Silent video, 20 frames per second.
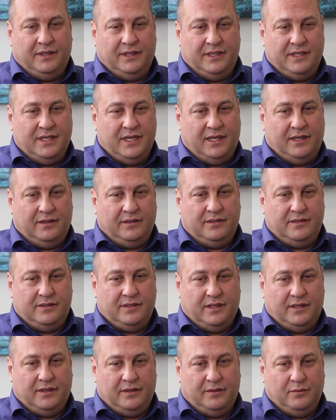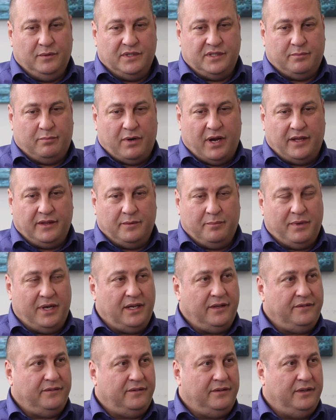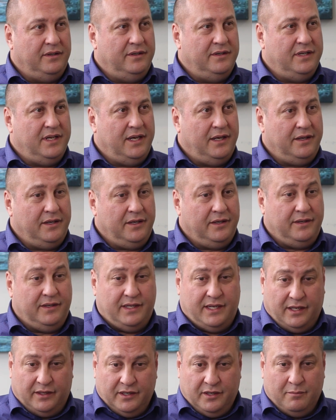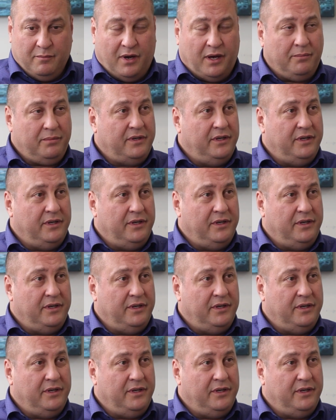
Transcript: And I wish Brad the best, and tell your mom